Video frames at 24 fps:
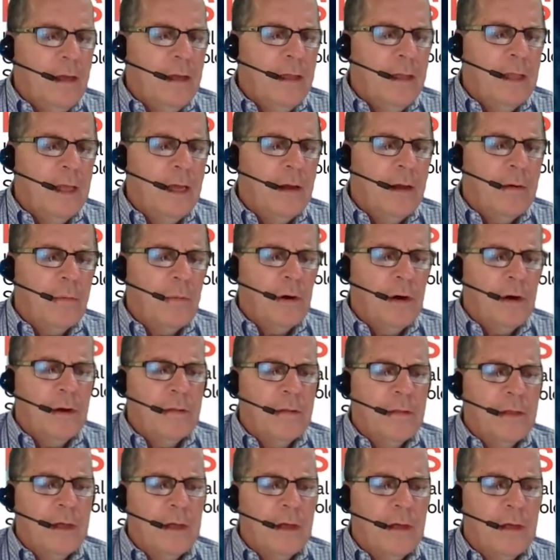And then one
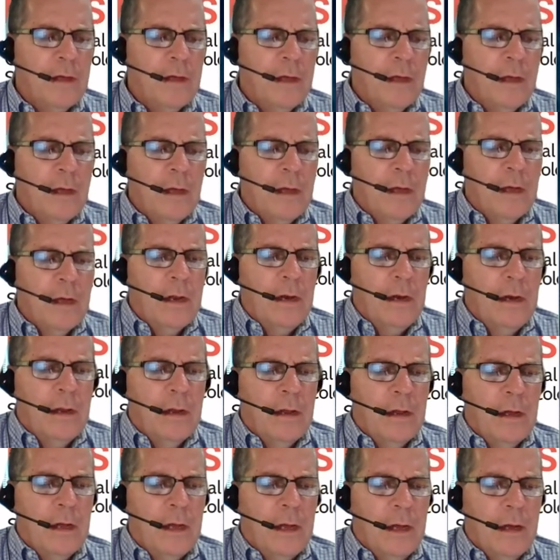of the
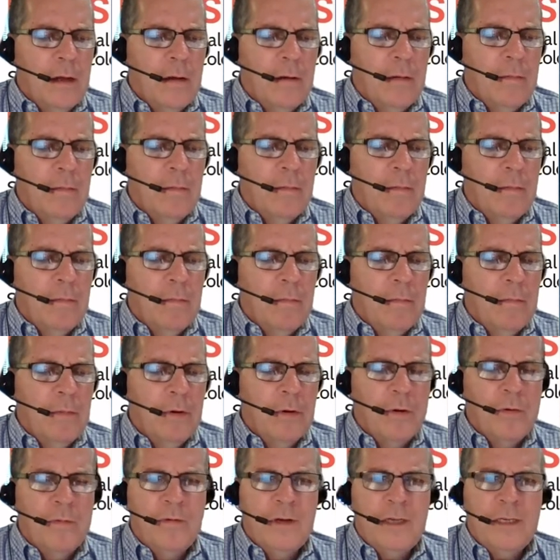uh,
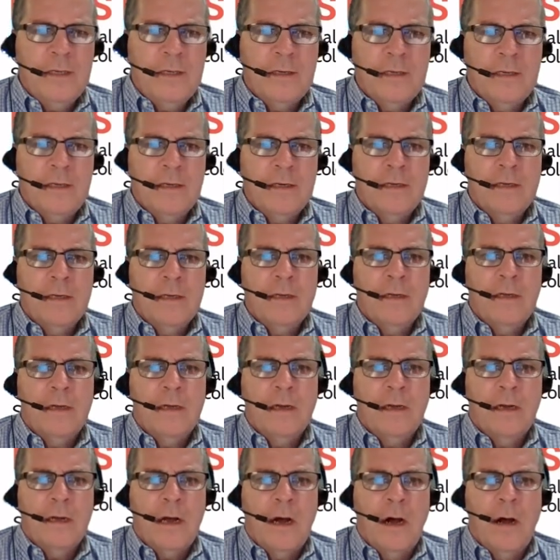more recent
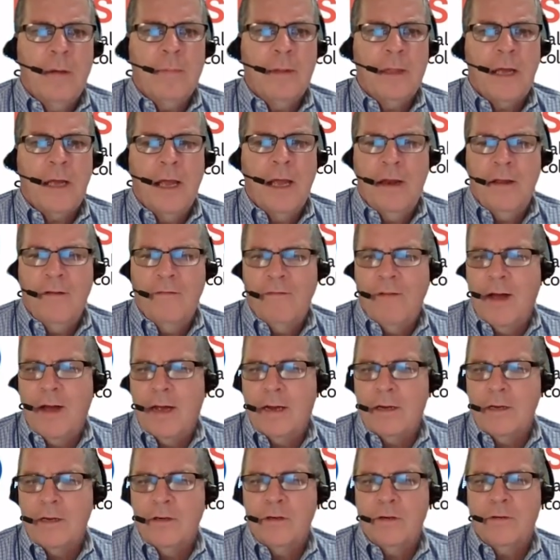complicating
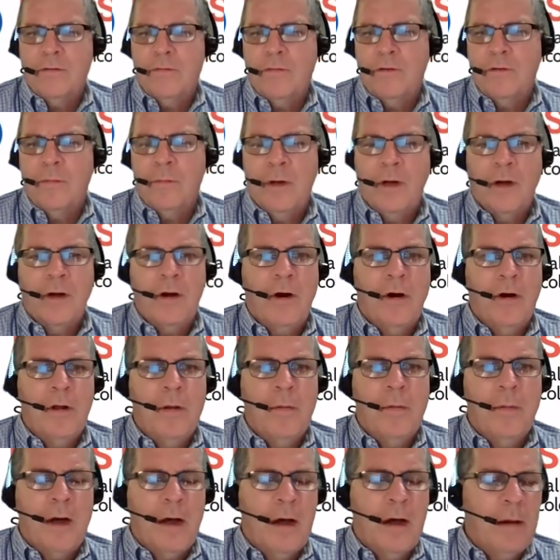factors from a
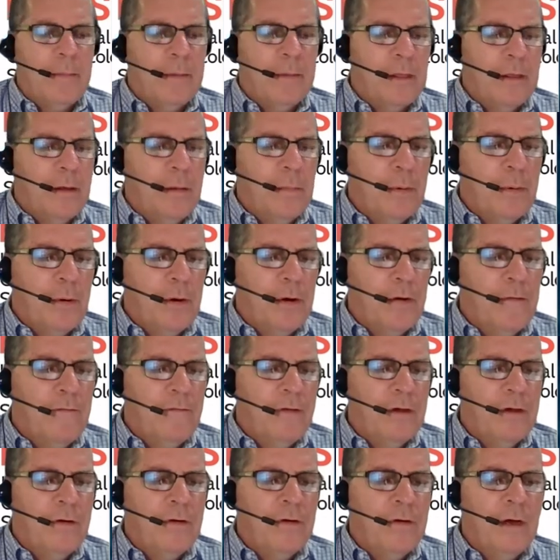cardiomyopathy point of
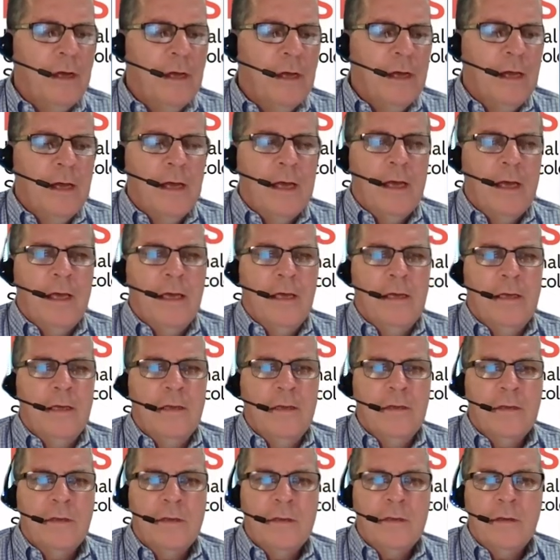view
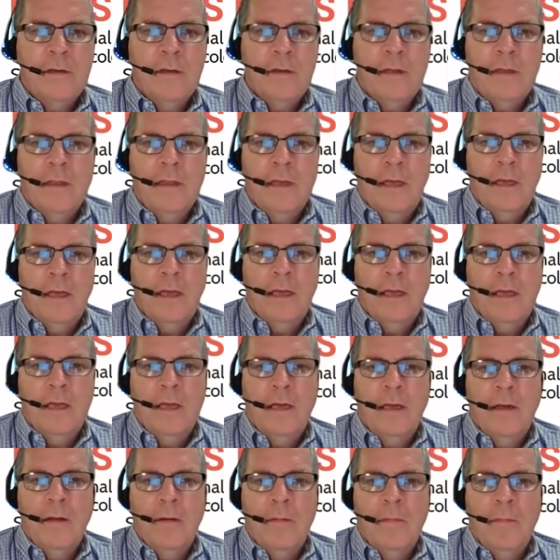is
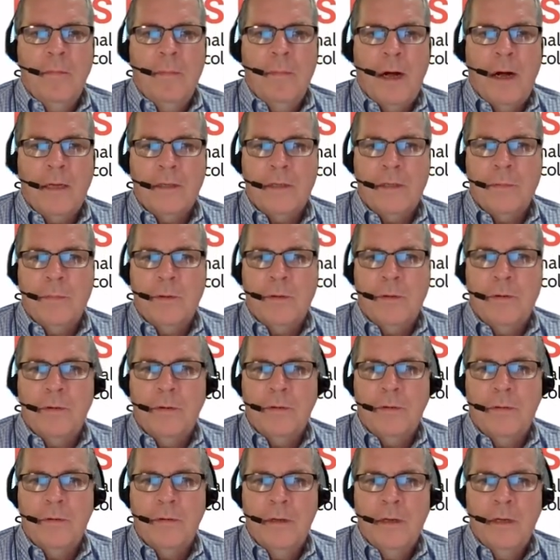the
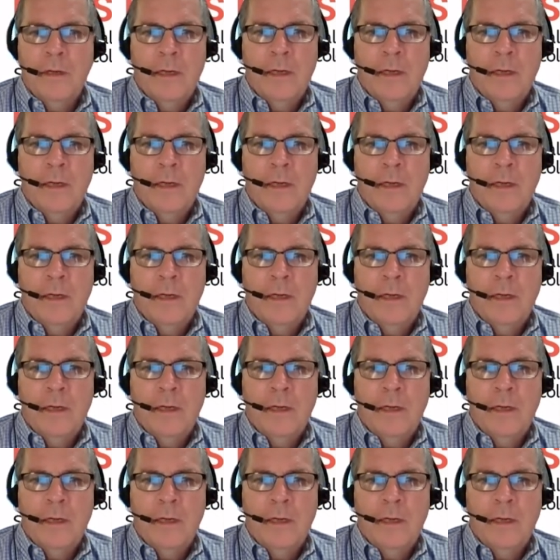possible